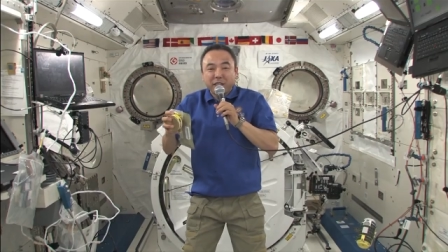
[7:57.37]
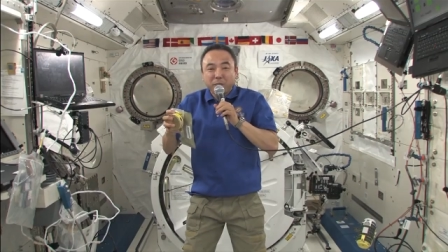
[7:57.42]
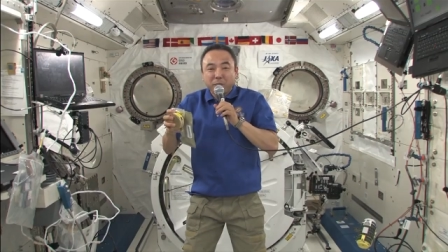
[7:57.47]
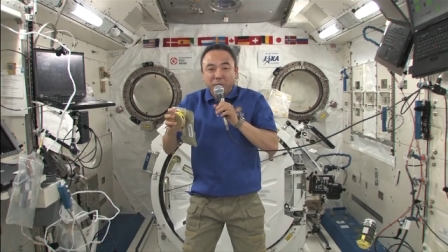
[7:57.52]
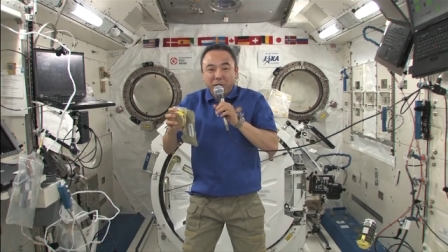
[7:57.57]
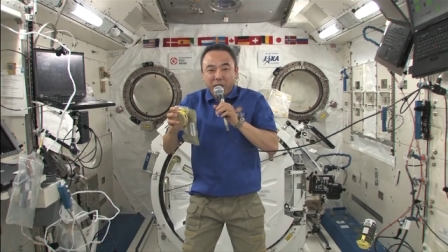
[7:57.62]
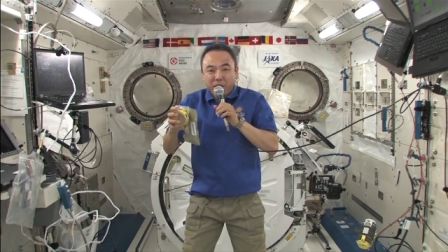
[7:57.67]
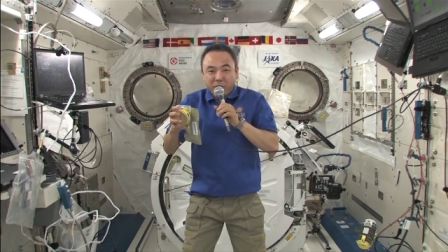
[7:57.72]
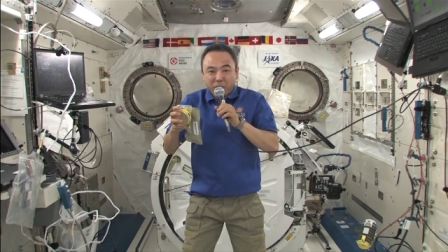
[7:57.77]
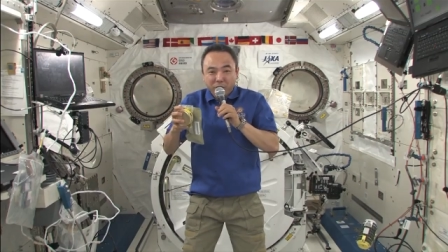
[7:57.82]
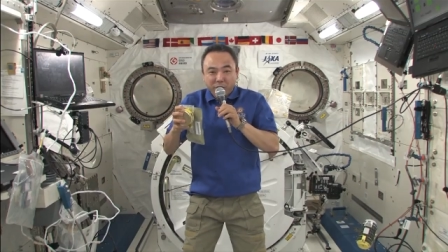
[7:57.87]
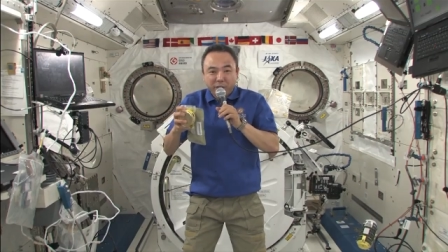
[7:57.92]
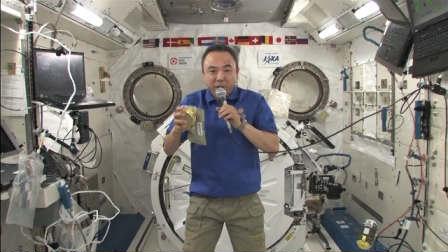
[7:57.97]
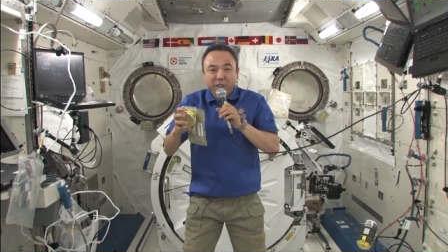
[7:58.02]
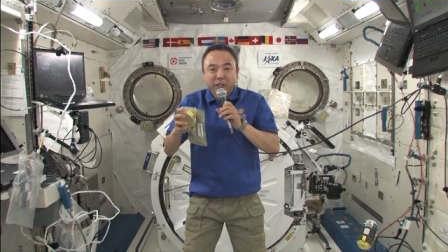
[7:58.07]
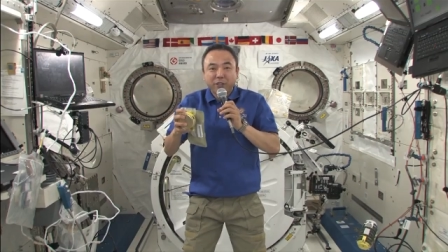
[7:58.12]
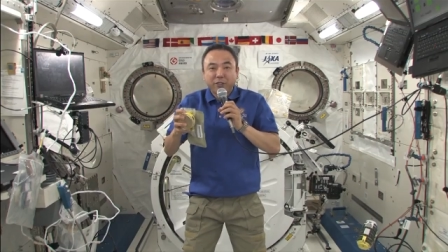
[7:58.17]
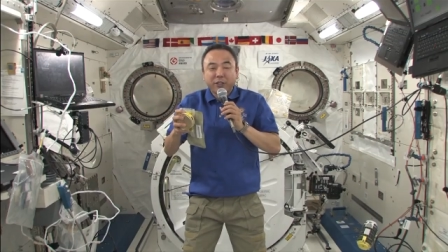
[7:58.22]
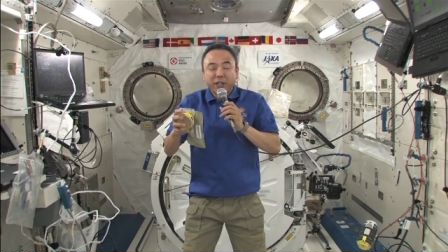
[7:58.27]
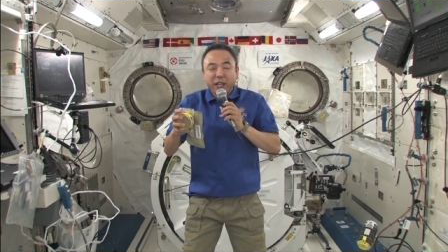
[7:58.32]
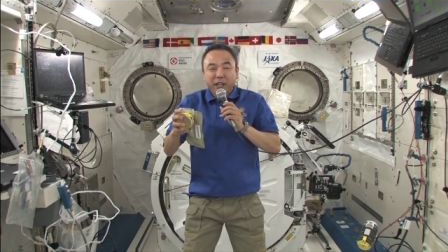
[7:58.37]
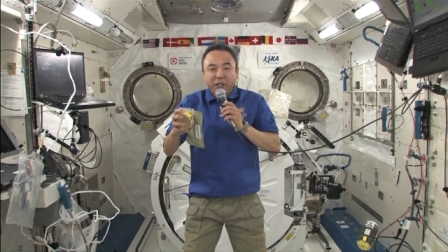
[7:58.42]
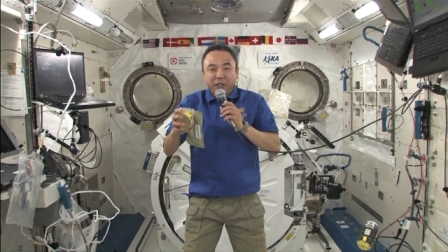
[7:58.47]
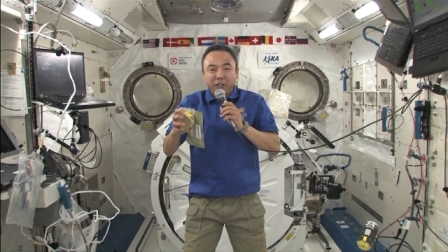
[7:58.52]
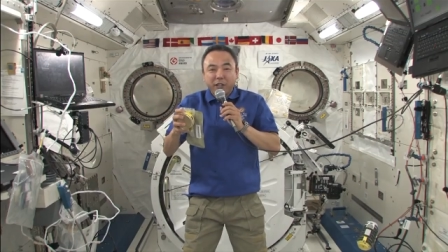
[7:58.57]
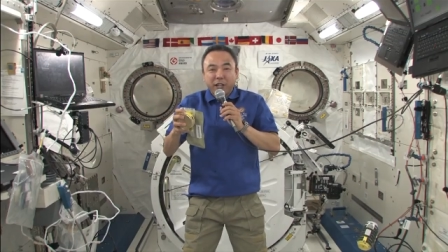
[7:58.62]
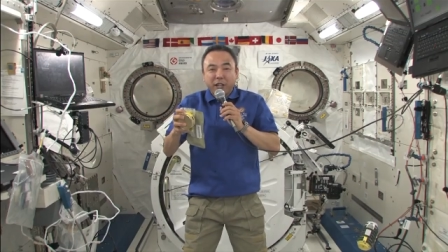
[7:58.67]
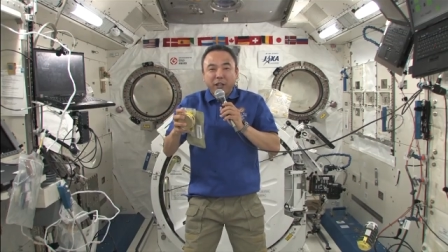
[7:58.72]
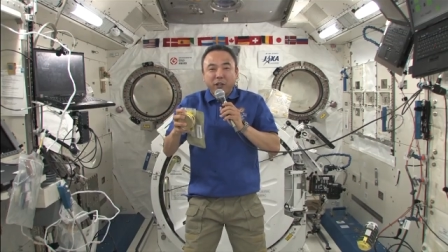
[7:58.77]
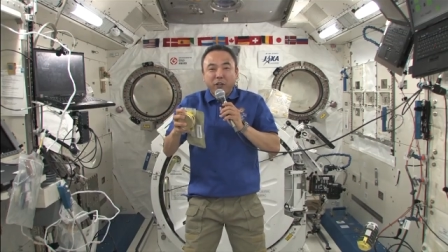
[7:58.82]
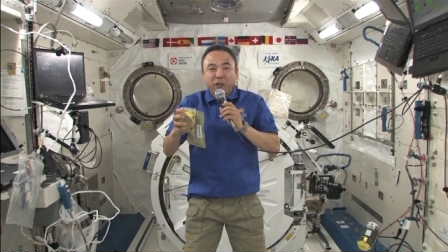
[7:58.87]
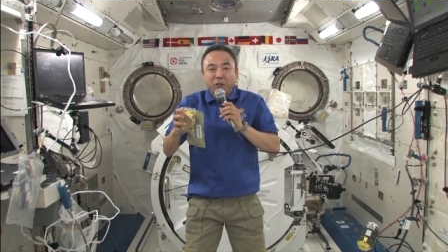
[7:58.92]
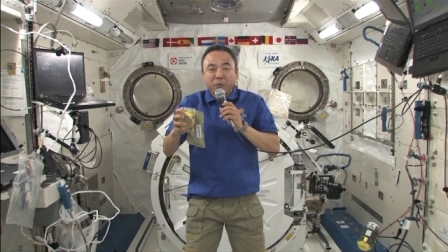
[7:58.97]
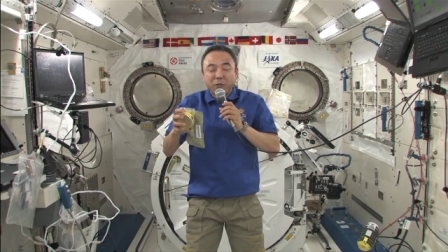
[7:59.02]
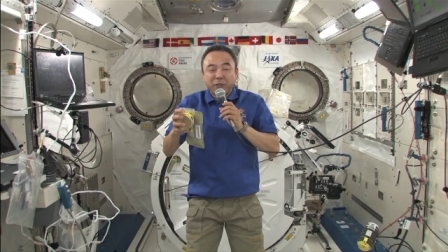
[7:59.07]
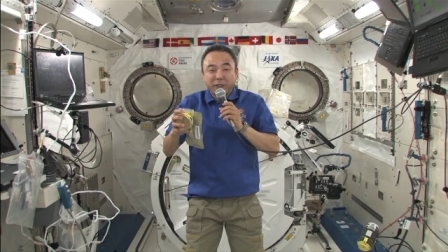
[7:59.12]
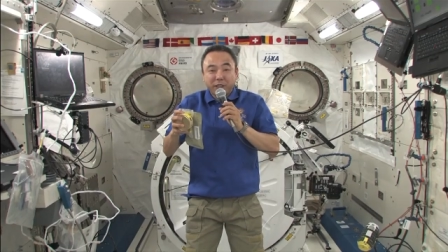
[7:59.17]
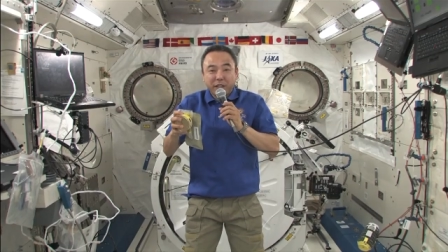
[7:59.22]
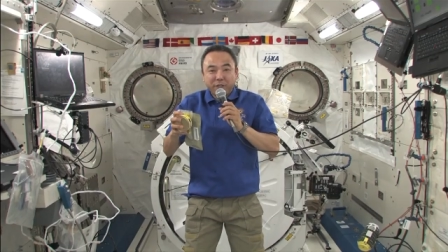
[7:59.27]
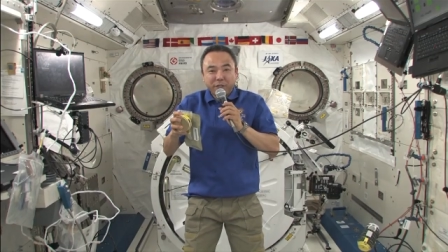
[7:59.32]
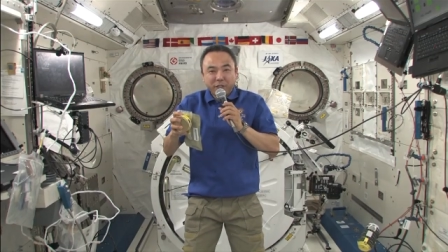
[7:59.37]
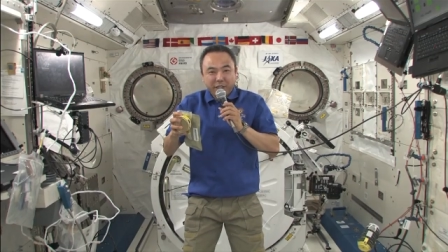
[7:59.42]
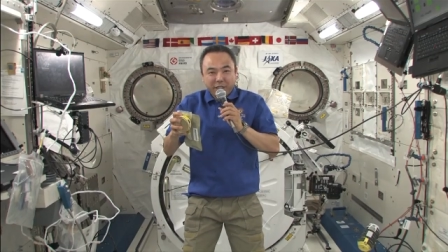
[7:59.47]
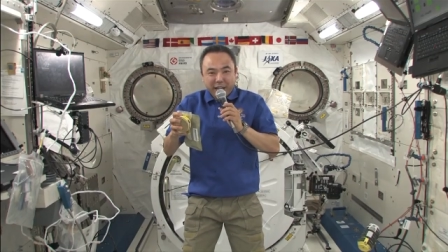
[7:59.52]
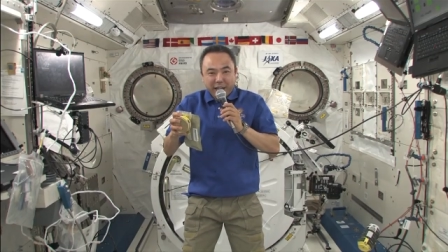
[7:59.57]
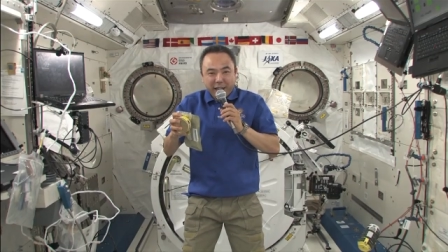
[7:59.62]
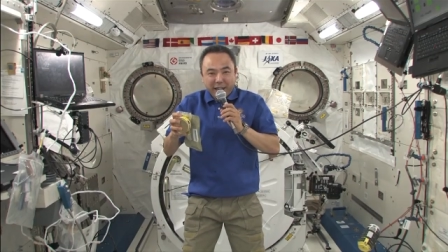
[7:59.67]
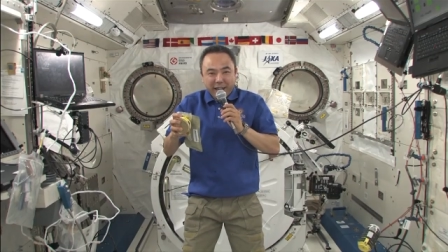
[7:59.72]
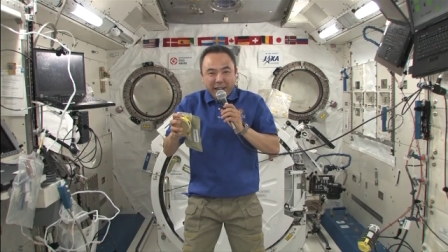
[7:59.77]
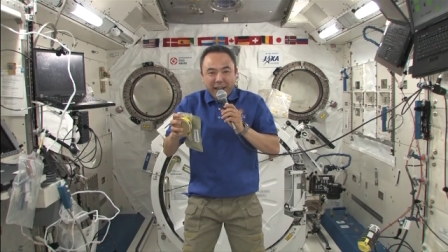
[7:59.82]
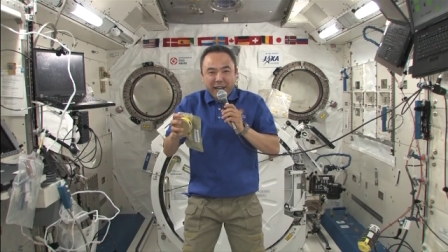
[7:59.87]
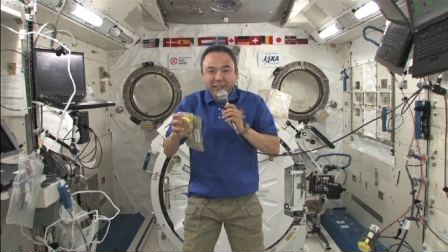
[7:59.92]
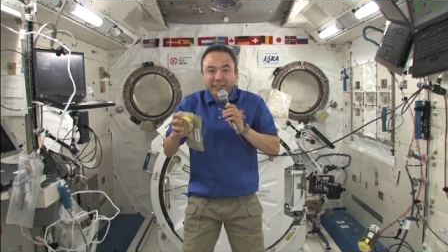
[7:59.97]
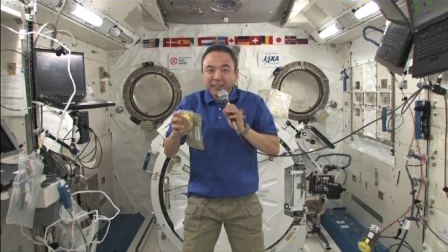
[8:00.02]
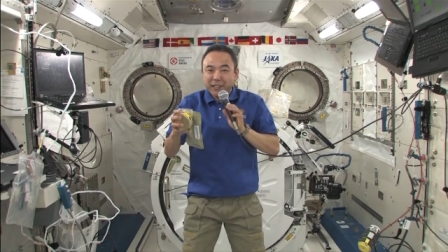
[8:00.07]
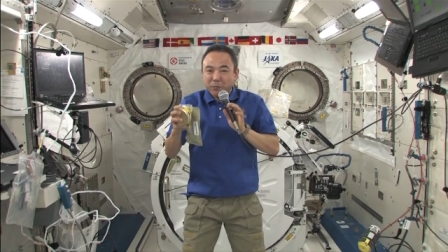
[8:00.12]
meals together almost every day, and